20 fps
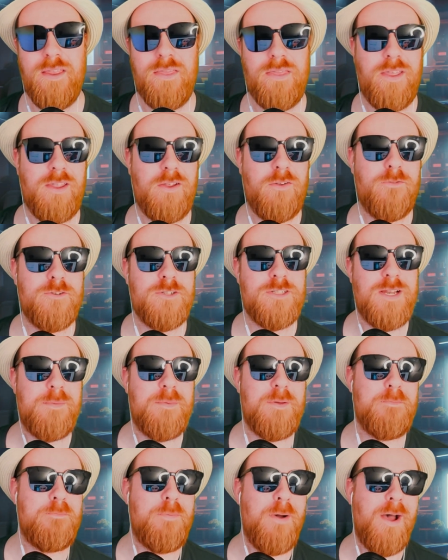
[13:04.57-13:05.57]
Thank you for
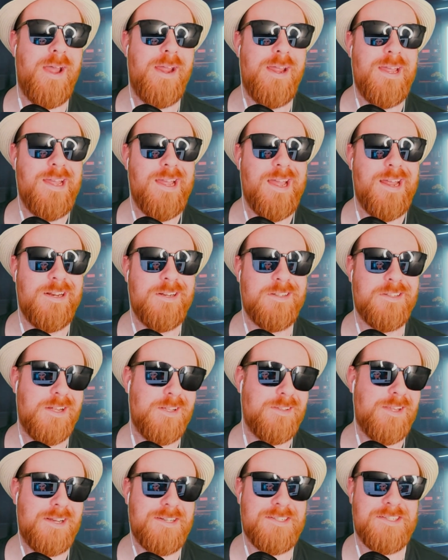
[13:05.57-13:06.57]
stopping by, and
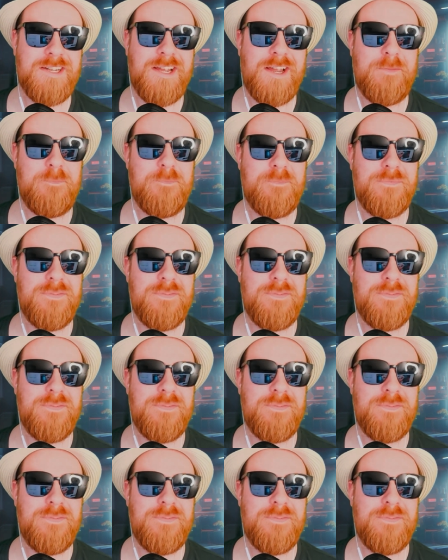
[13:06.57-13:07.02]
until next time,